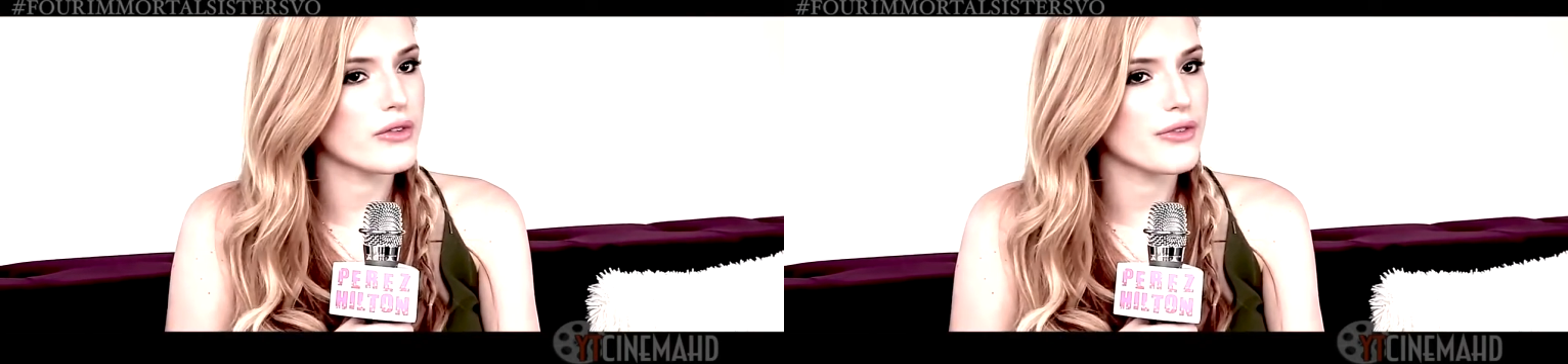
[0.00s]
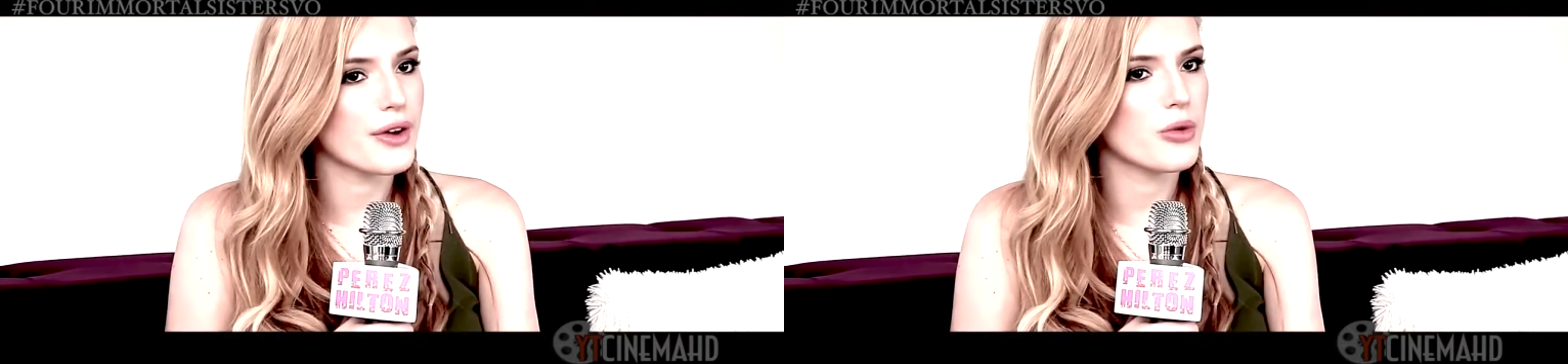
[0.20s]

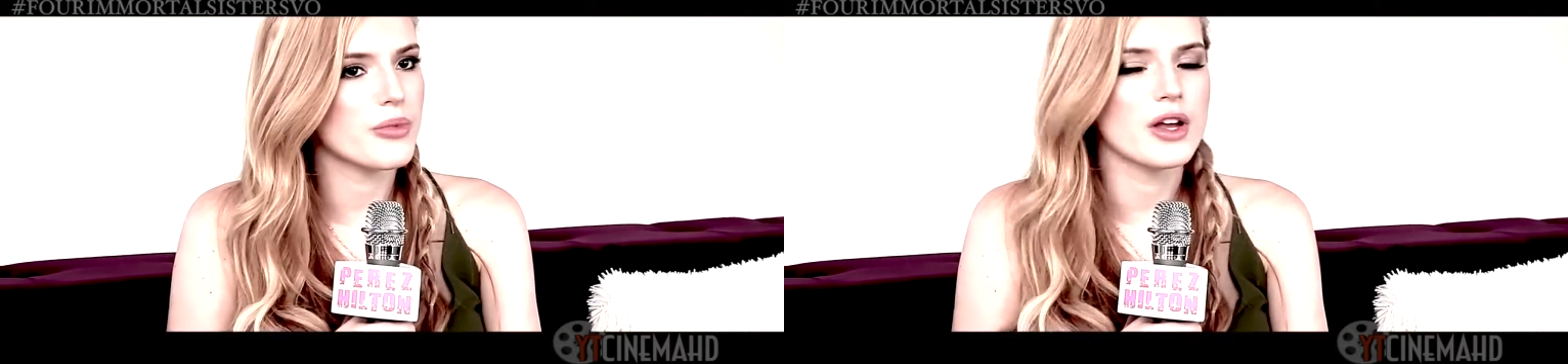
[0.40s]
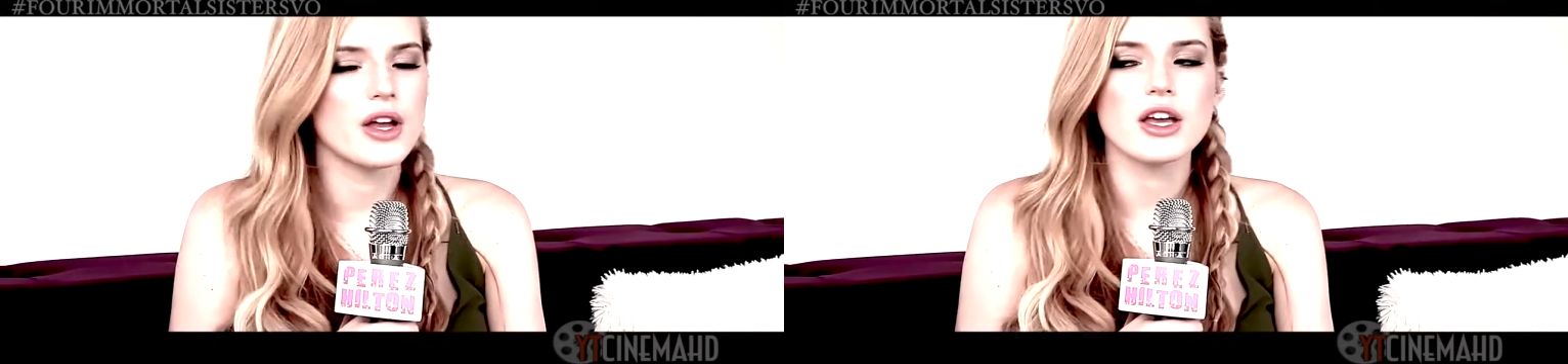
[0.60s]

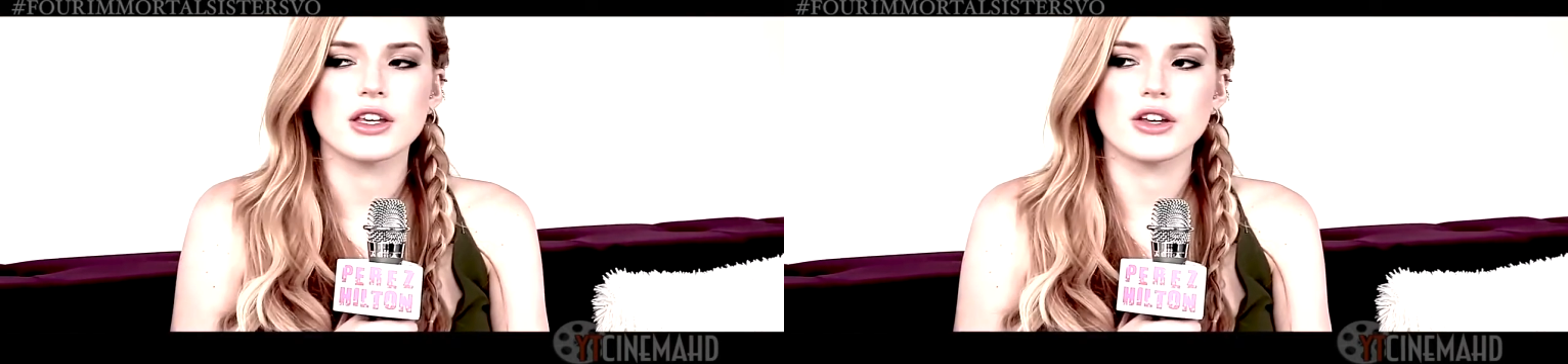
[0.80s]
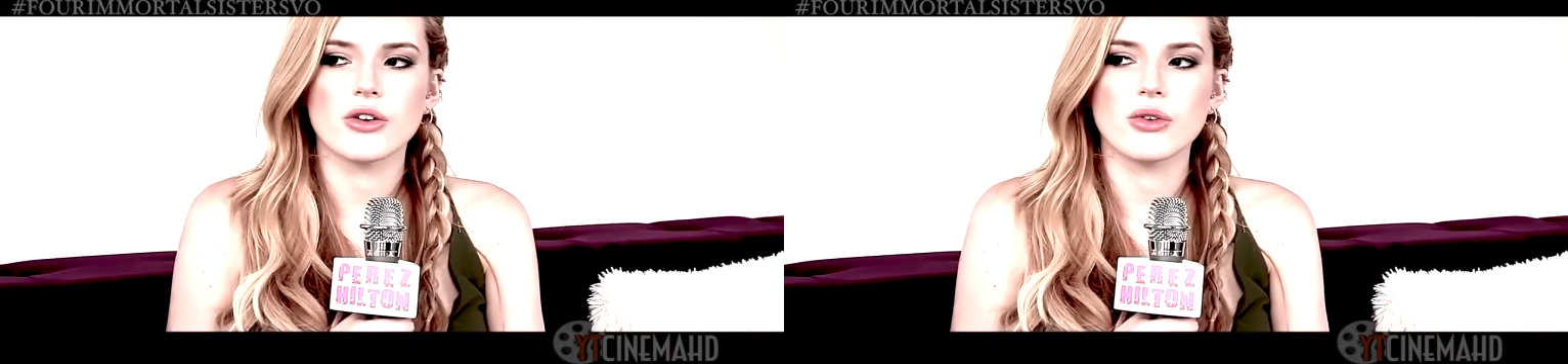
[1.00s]
kingdom.
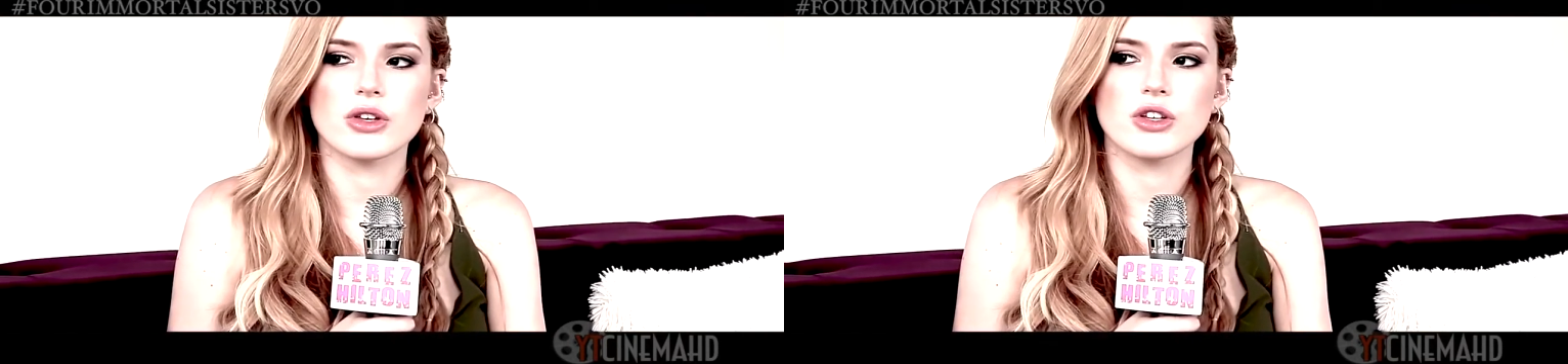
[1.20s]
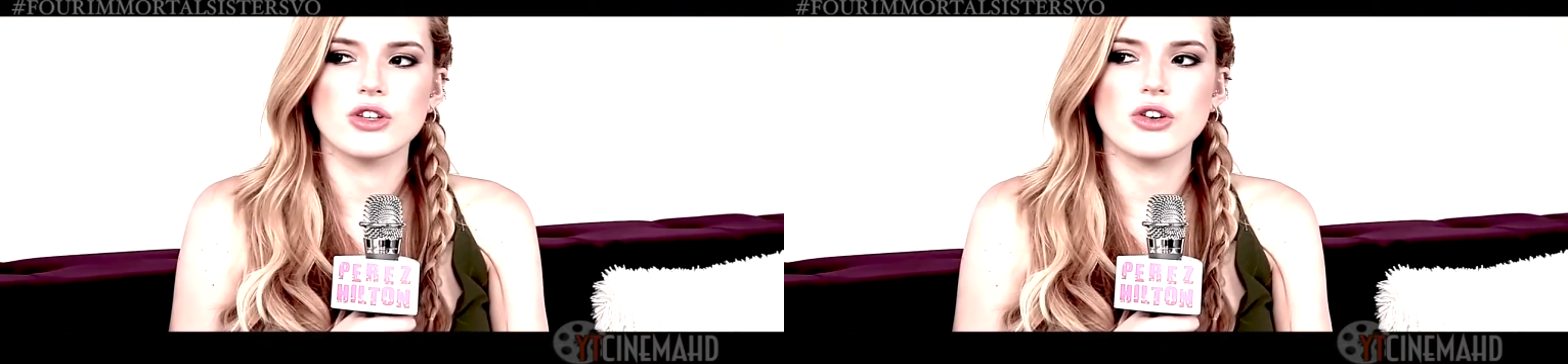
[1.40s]
Or, er,
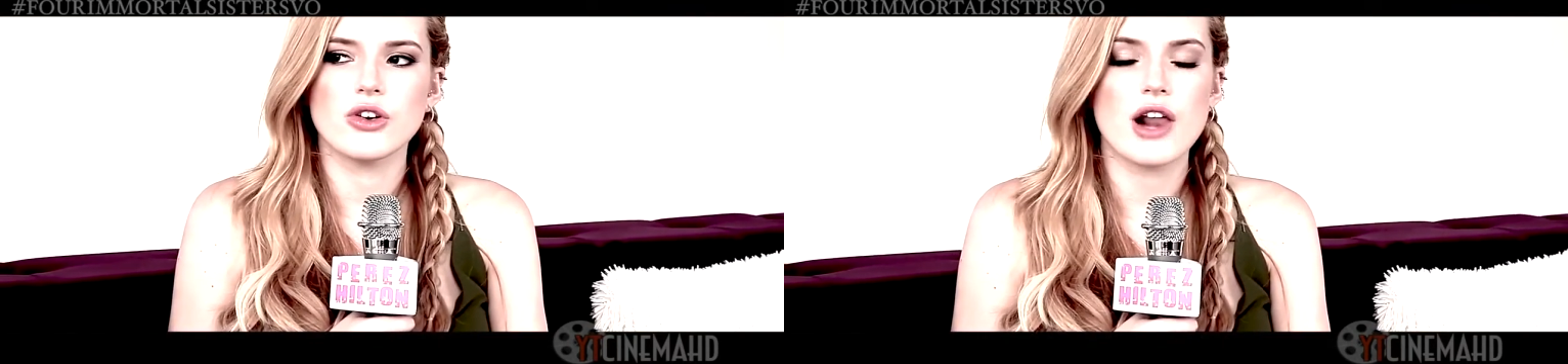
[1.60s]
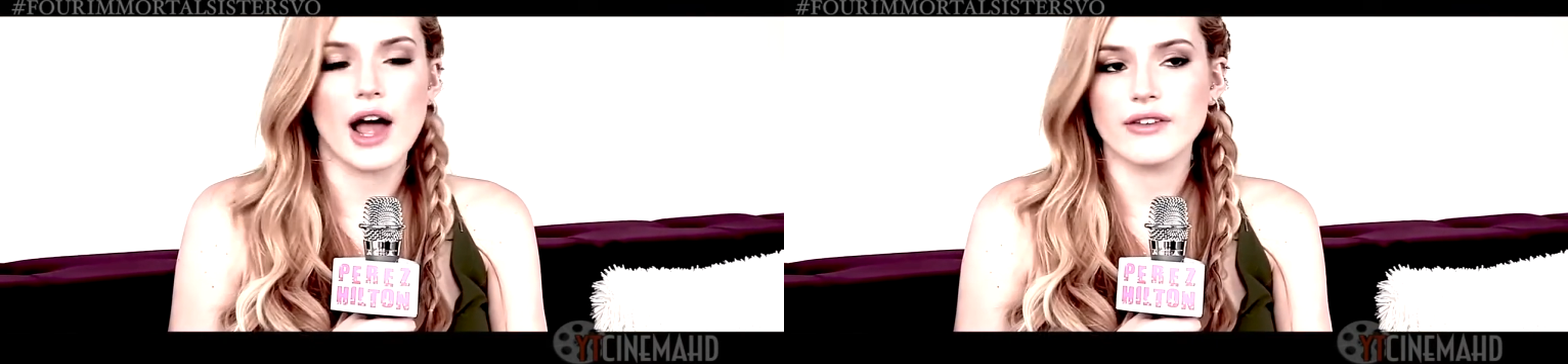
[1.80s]

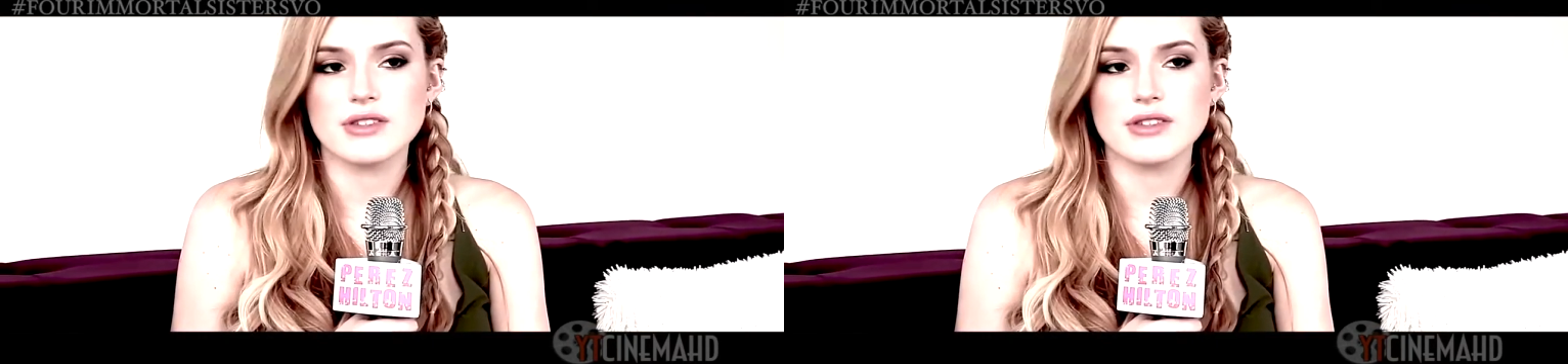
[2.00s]
yeah.